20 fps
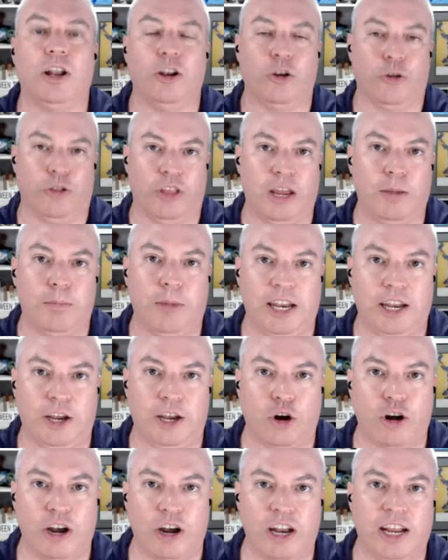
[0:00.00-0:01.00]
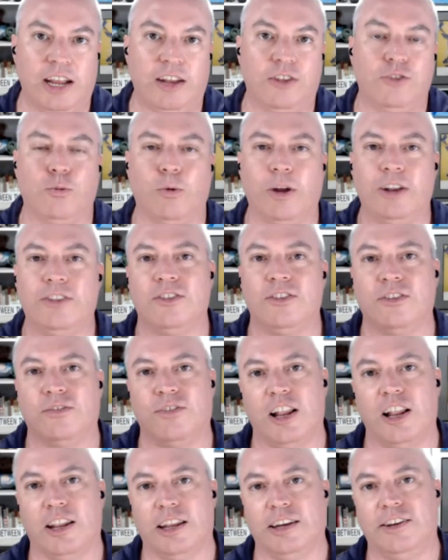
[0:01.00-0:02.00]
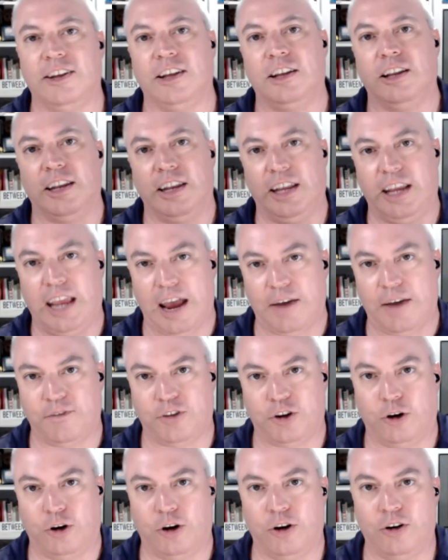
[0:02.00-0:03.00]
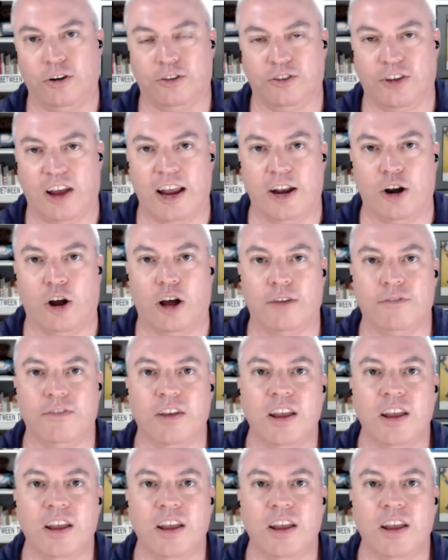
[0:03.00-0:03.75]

are they meeting our needs? What's the volatility after sign off?